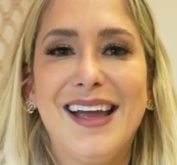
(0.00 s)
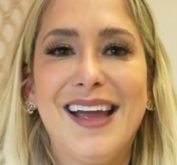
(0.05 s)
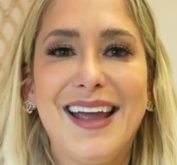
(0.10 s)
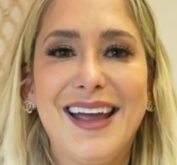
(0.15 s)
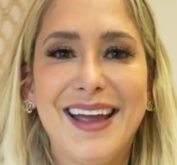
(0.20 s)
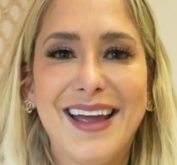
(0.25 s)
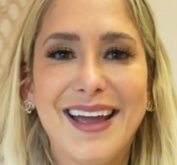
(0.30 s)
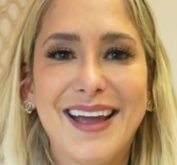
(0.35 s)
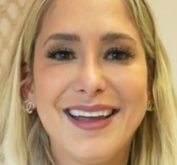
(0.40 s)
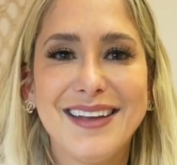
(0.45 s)

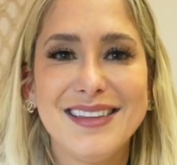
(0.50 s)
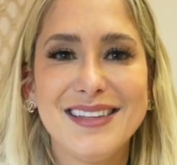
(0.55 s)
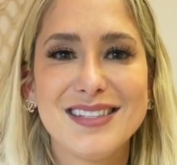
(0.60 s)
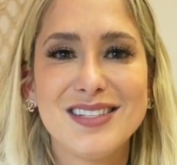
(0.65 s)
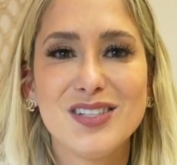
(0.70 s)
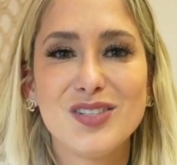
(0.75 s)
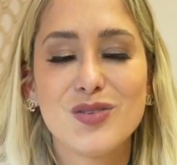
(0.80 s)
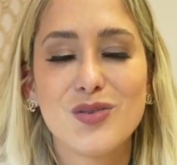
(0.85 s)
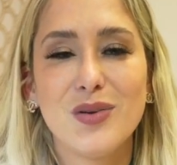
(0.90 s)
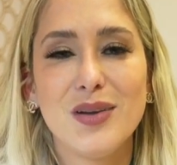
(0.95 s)
And this
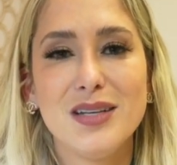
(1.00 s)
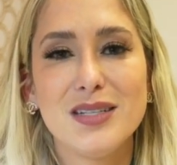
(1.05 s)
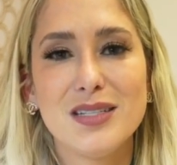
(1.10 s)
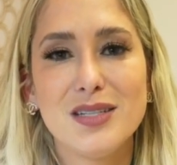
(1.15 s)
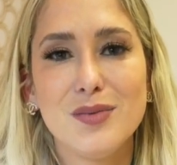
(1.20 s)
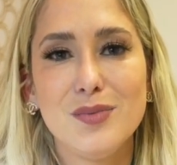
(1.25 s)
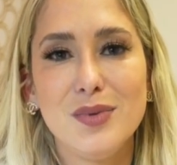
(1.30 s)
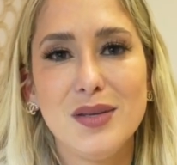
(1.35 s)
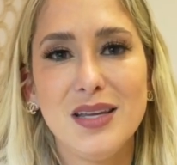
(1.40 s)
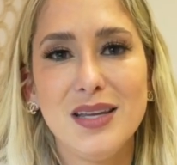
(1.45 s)
is going
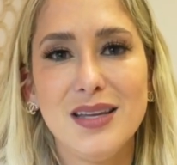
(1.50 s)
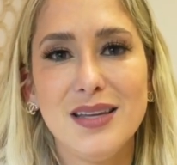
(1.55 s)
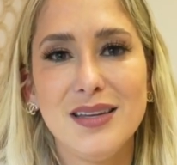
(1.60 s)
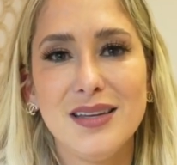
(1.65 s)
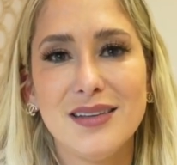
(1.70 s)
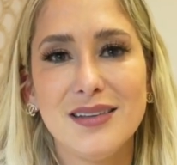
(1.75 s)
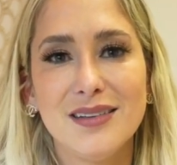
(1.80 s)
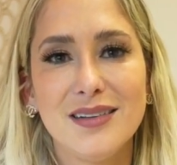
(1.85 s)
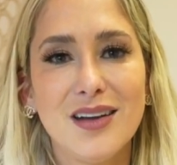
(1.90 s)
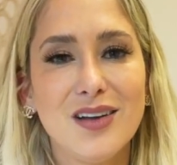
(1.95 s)
to
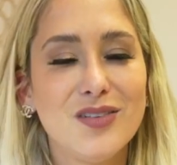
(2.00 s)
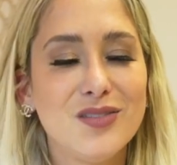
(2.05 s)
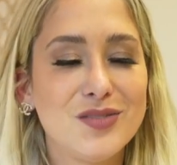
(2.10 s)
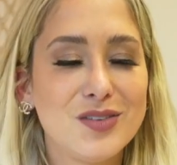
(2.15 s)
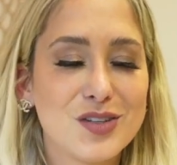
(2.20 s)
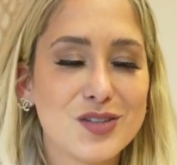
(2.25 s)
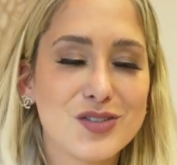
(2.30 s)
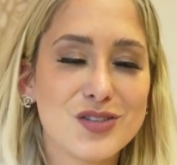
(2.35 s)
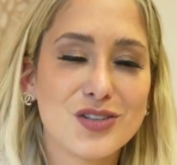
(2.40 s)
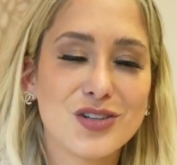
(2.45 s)
be
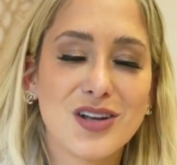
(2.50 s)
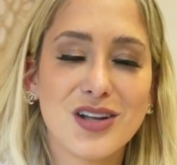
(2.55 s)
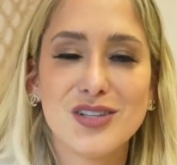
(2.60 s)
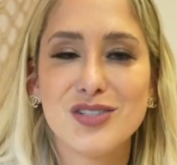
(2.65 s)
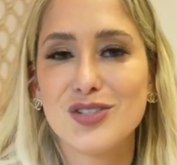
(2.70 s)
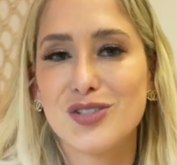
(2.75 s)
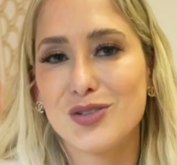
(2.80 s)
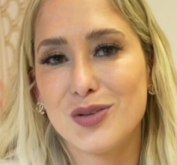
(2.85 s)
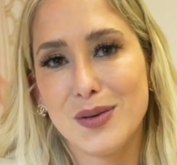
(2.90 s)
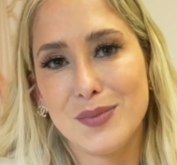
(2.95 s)
unfiltered,
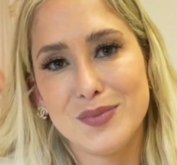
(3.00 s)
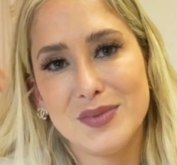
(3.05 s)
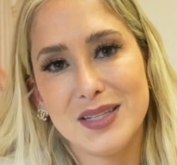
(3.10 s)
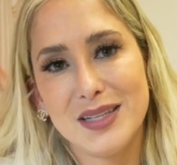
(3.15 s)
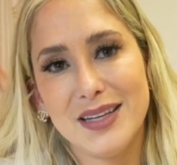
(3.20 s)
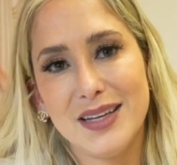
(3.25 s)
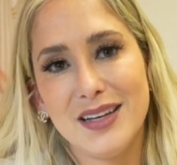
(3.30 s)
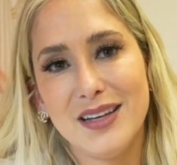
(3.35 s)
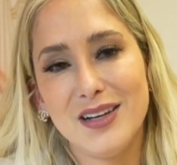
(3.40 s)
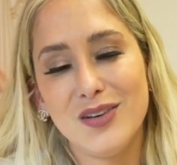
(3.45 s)

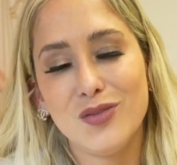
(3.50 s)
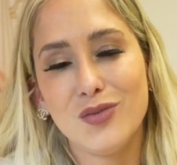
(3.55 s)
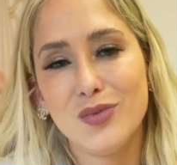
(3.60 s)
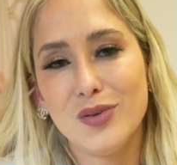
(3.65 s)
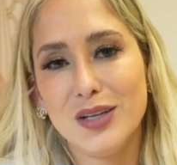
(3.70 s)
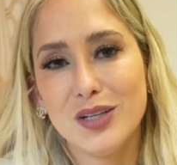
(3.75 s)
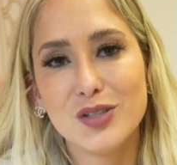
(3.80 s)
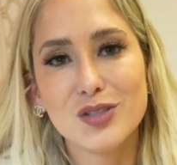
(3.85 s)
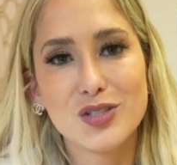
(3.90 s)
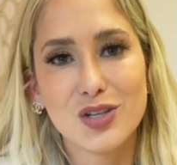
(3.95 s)
unscripted,
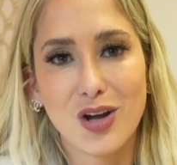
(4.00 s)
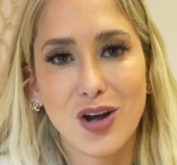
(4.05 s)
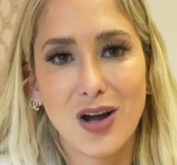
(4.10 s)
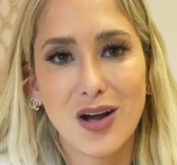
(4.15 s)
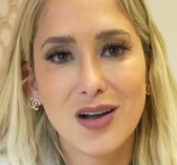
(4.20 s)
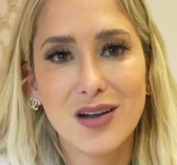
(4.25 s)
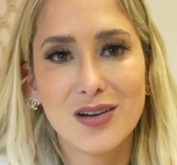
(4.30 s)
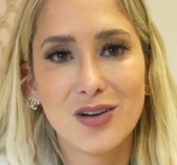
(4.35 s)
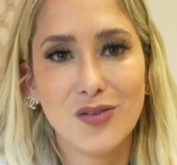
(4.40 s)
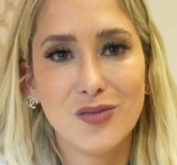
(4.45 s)
real
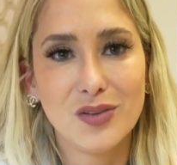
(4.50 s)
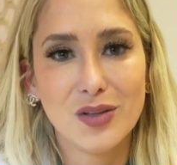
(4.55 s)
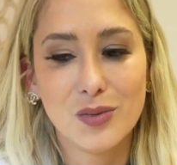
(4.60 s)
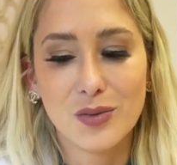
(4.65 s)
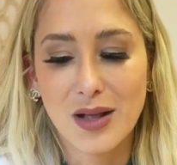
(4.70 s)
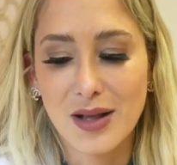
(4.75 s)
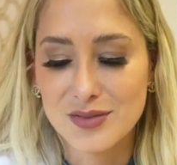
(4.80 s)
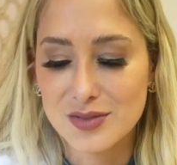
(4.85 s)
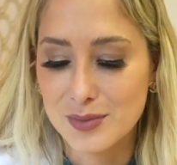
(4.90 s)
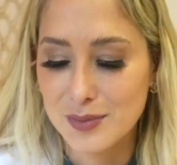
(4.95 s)
talk. Hopefully
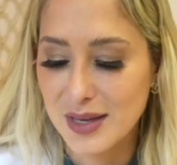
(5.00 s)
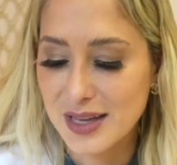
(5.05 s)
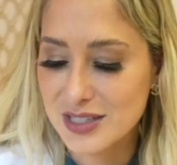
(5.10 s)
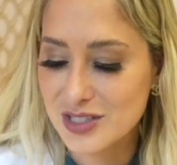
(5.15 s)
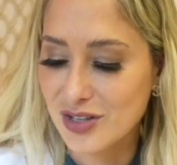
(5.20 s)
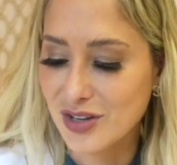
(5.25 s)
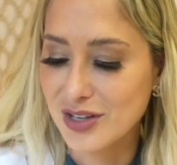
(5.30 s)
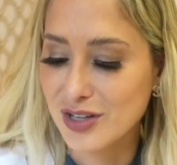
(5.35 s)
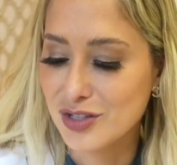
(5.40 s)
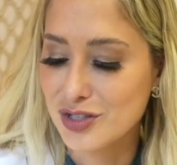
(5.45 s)
we'll have some
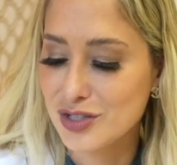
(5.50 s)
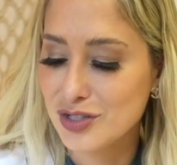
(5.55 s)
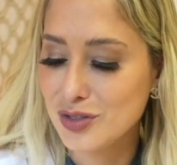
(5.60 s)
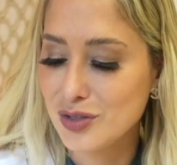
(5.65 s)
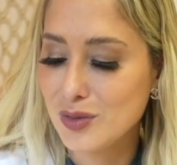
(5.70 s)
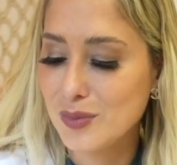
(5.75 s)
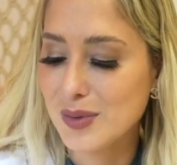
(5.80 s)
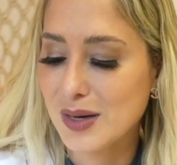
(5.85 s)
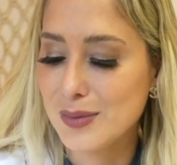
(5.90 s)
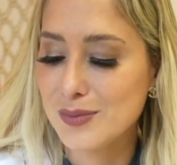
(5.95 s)
guests on here
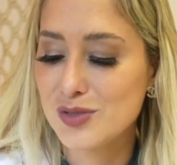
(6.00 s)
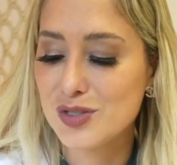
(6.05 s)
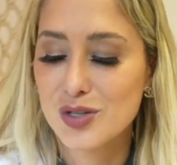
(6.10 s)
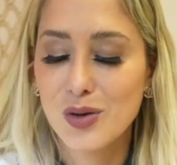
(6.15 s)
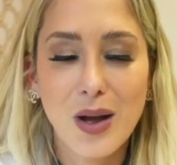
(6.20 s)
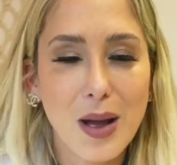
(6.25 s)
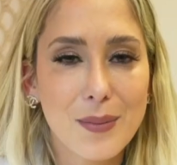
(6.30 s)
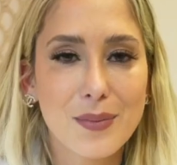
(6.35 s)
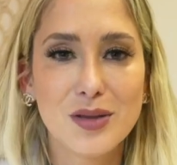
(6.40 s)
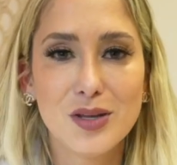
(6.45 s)
too, but I'm
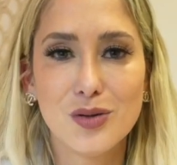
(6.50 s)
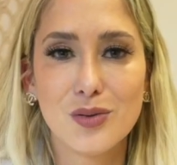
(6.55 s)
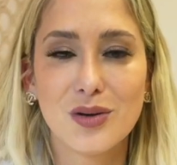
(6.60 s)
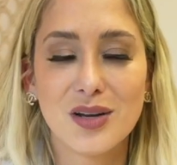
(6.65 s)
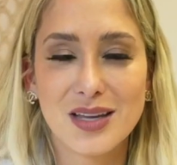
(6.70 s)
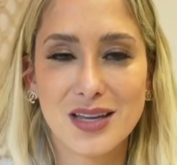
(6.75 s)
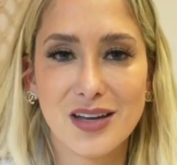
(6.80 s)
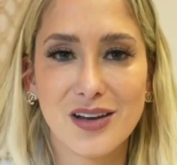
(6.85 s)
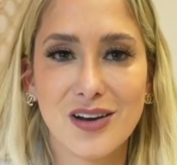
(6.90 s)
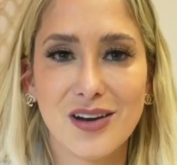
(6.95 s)
so happy you are
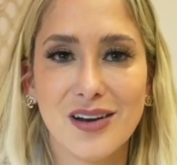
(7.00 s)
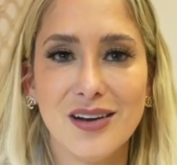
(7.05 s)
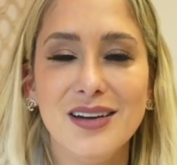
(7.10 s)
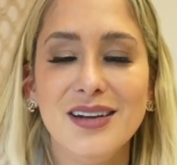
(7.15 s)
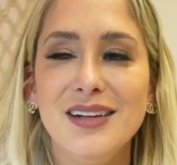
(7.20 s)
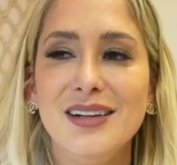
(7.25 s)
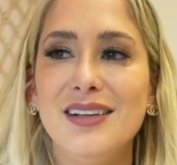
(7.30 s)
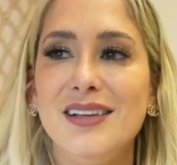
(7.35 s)
here.